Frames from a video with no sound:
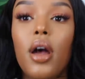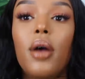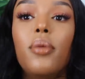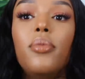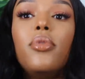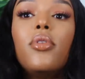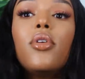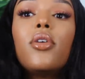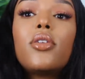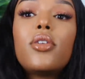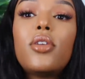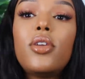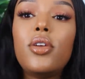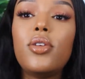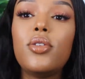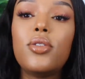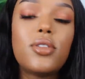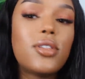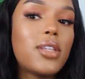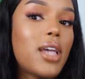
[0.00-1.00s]
I'm not
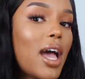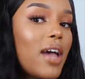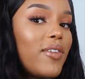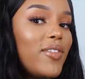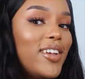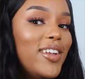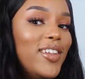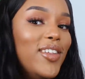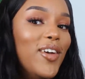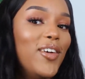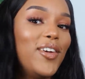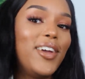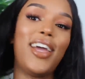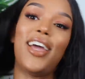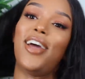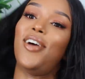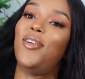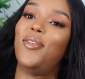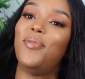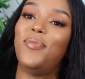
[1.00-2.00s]
used to having long
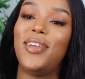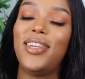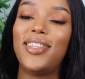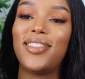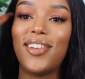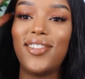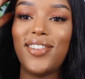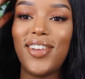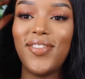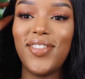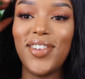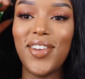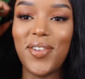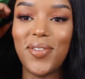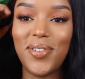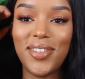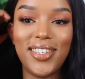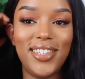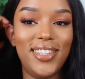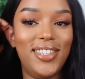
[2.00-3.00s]
hair on me so I don't even know
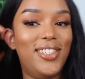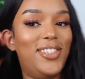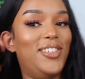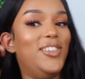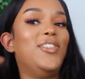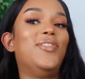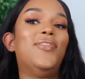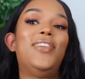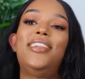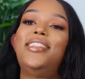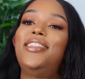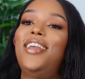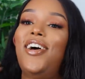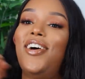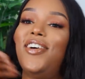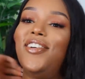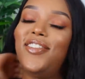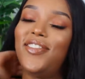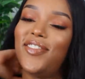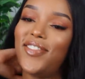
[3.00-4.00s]
what to do with
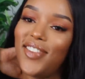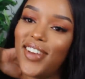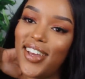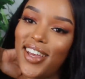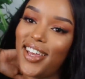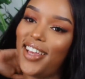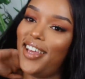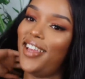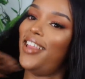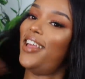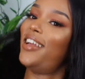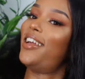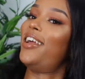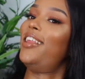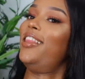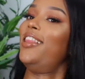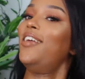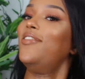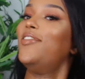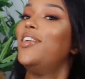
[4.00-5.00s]
myself. Like I
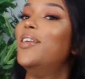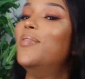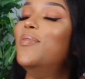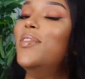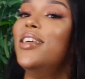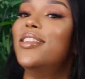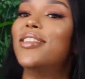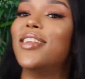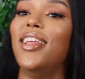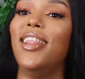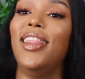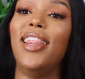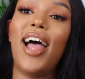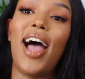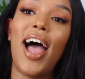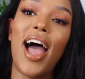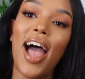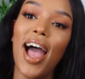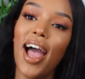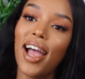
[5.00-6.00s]
love it but it's a
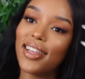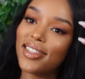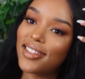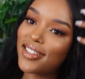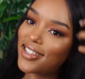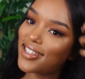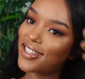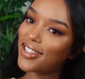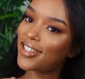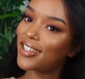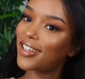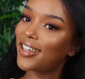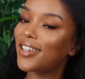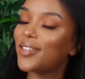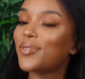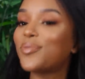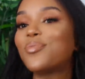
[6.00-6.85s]
lot.